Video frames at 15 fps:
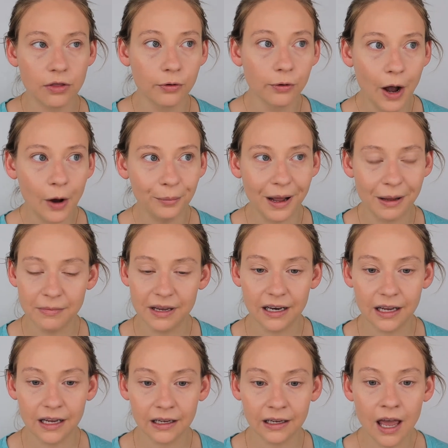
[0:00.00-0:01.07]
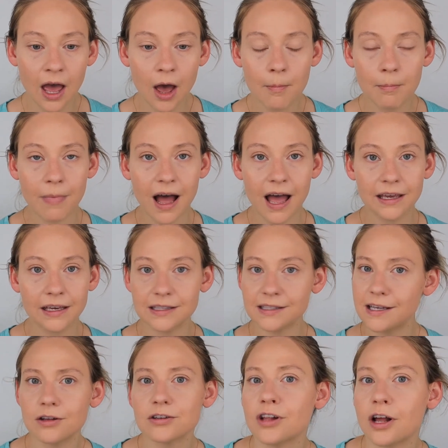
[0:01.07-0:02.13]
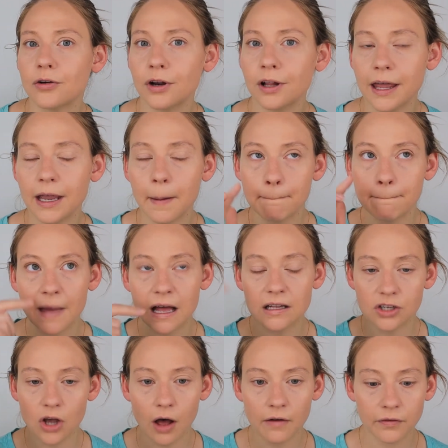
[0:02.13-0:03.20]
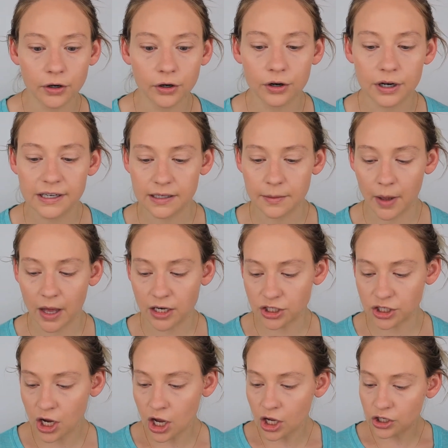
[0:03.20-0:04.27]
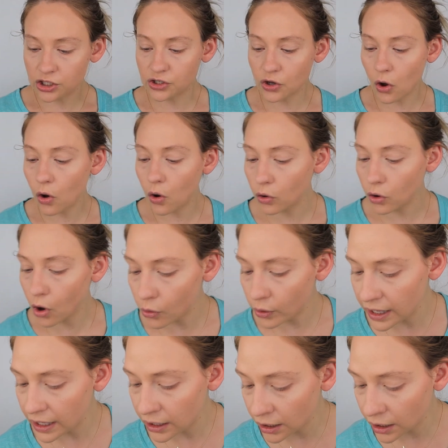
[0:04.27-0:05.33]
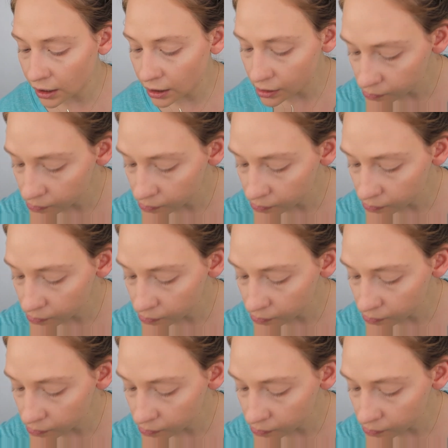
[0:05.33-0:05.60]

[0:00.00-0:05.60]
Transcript: throughout my meeting, my concealer's not gonna like melt off or crease a bunch. So I'm